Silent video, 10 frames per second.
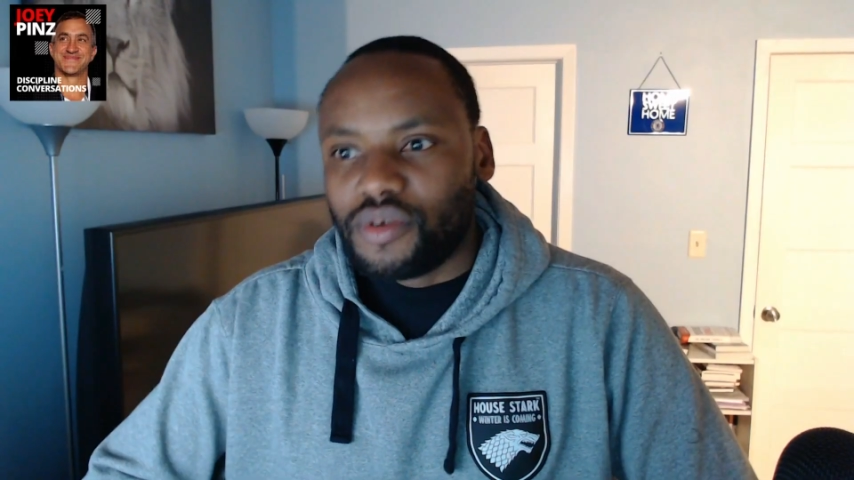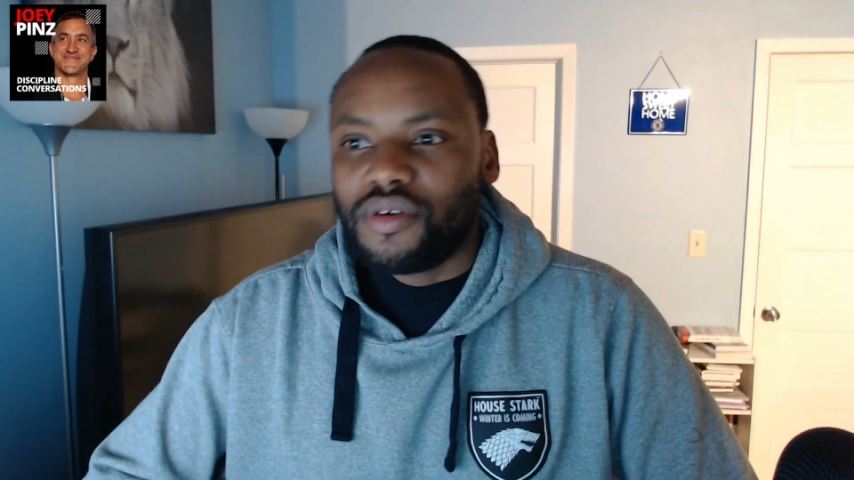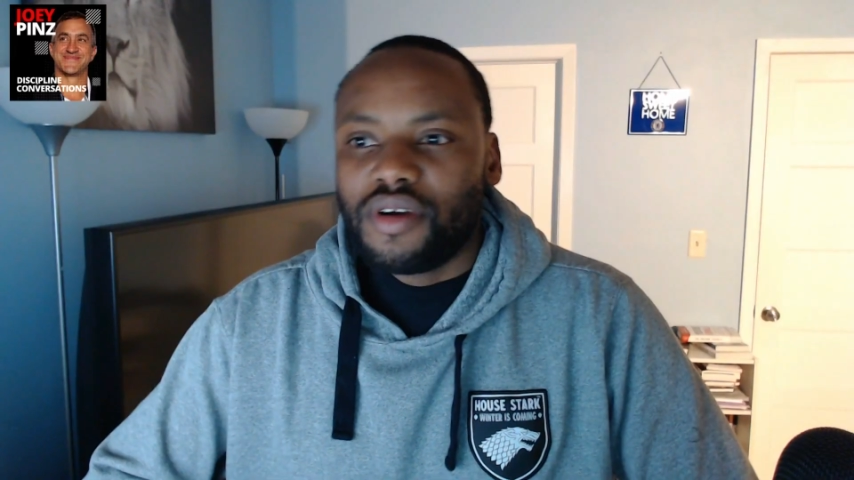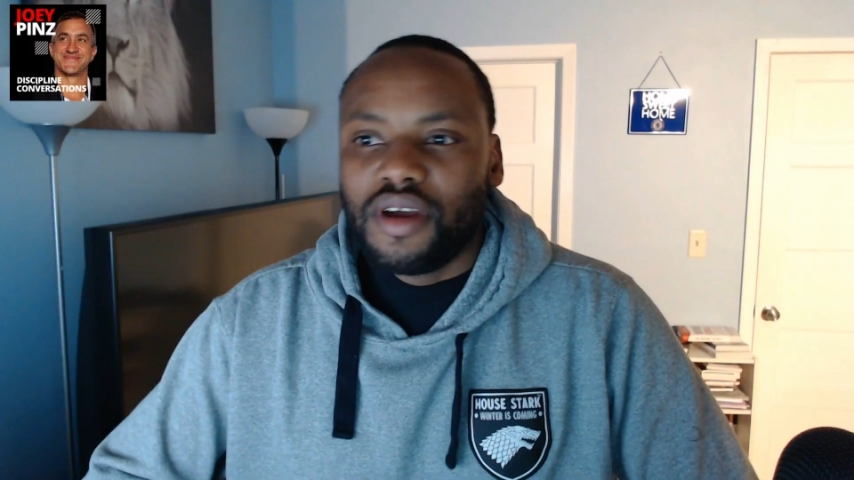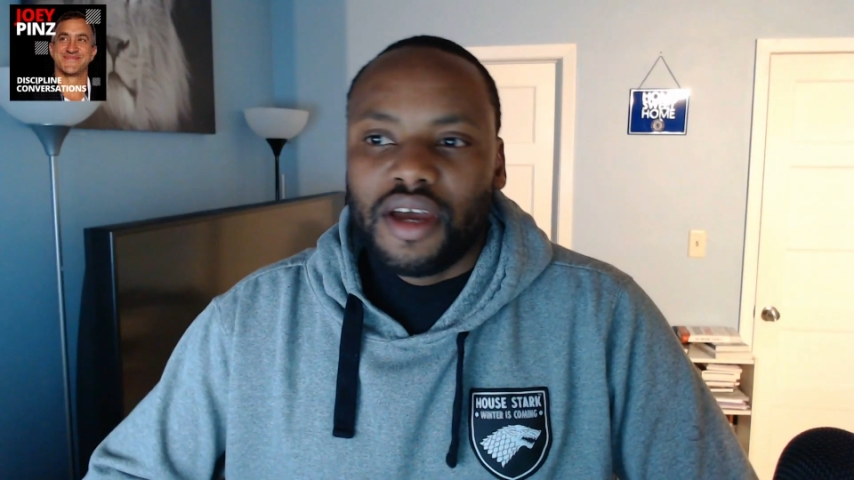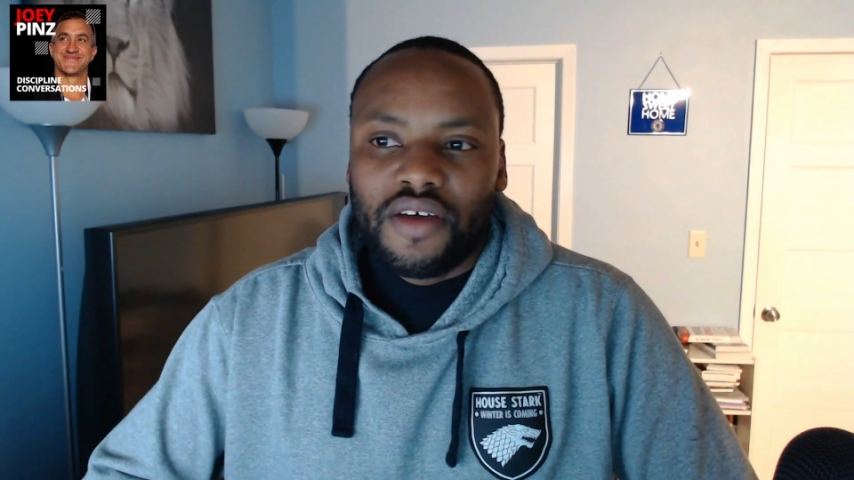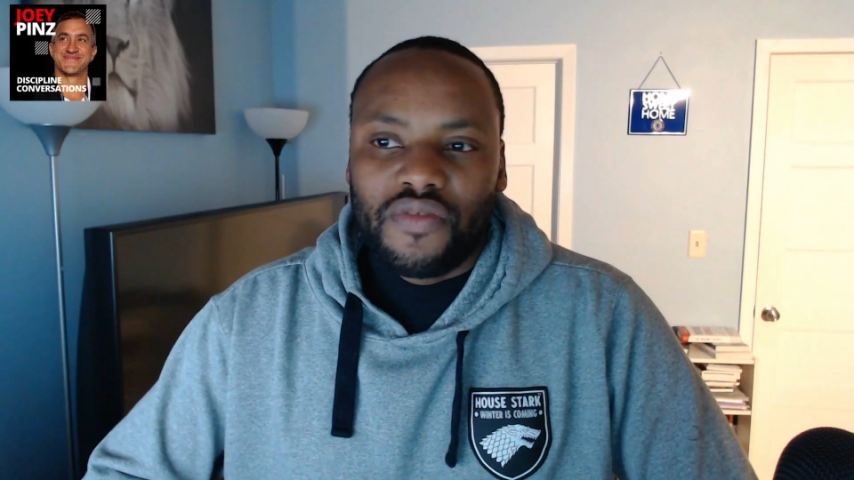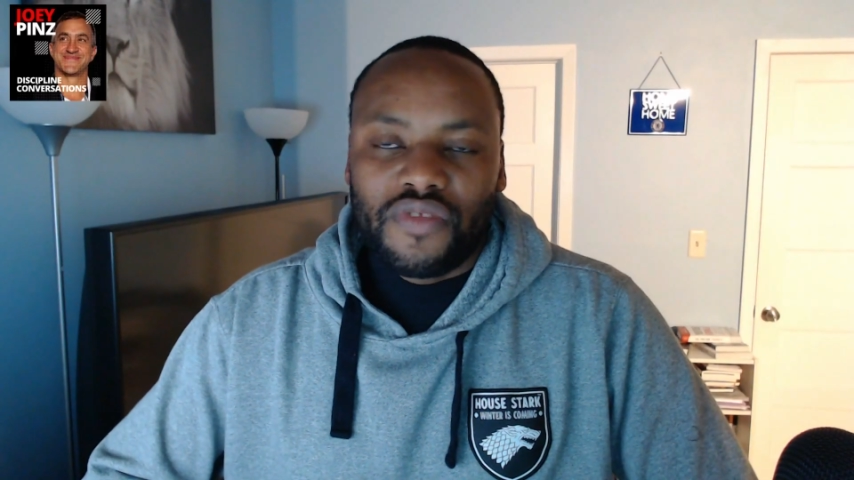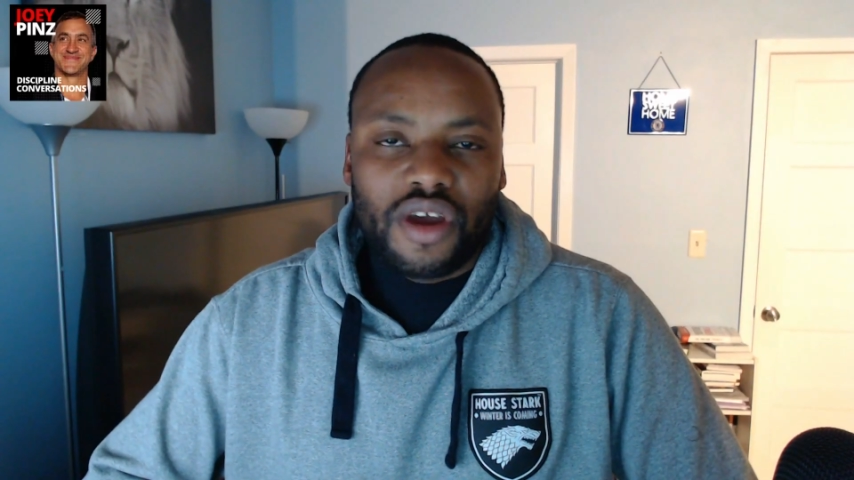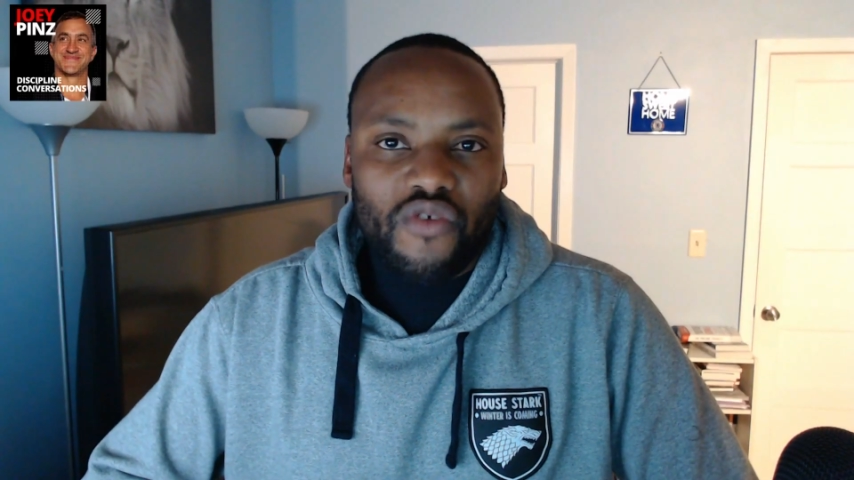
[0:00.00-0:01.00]
entrepreneur.
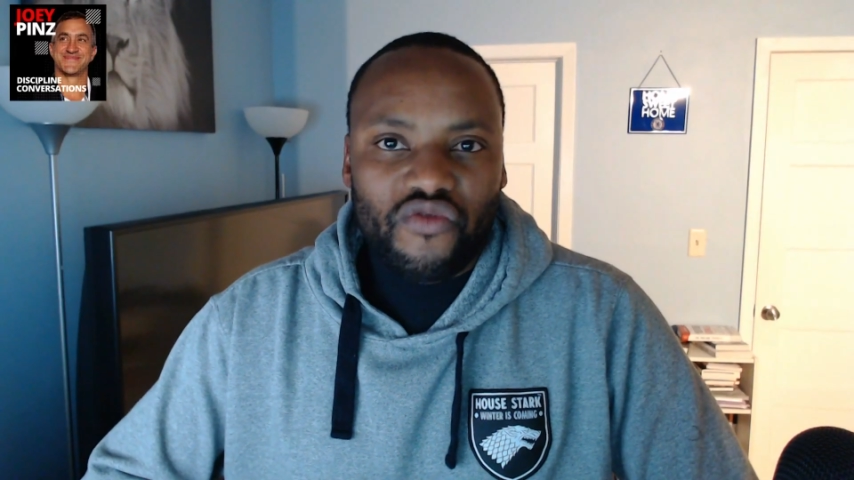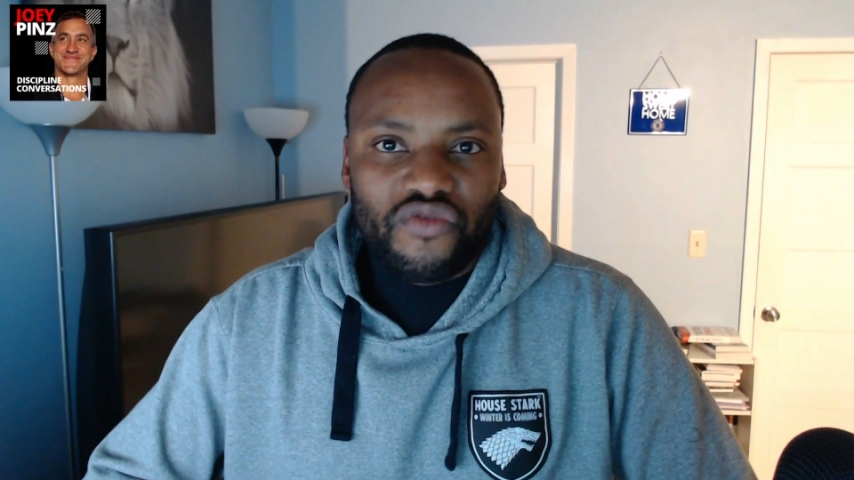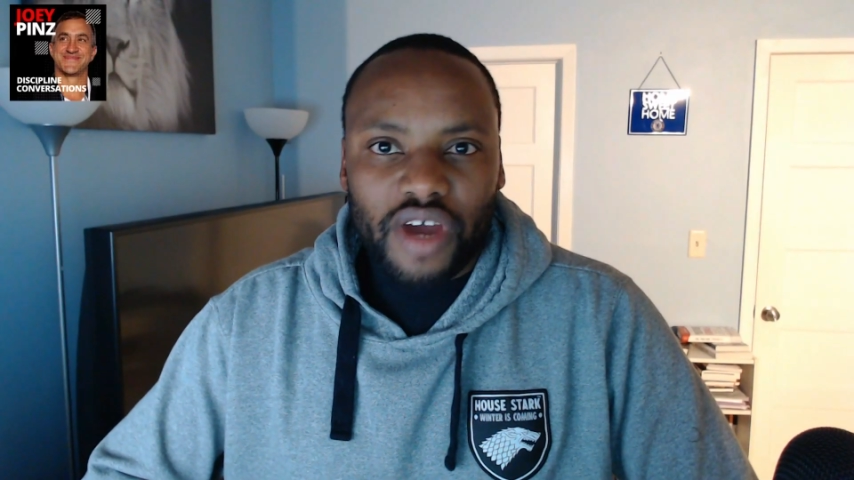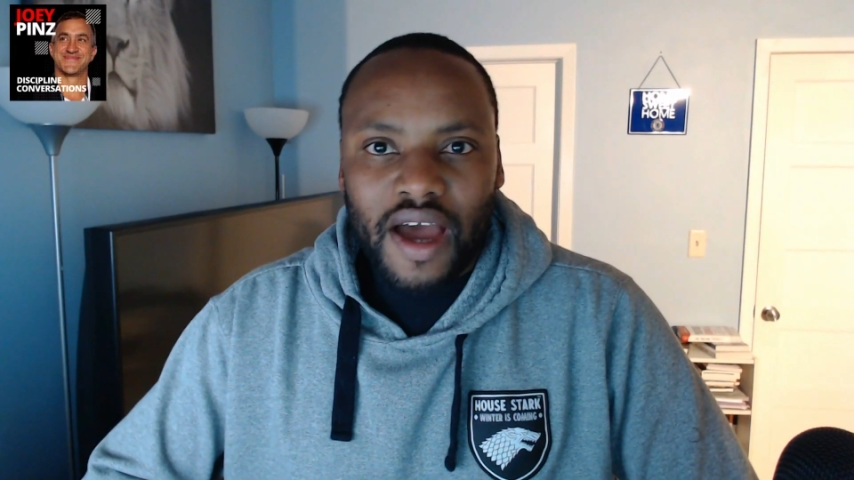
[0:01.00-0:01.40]
Think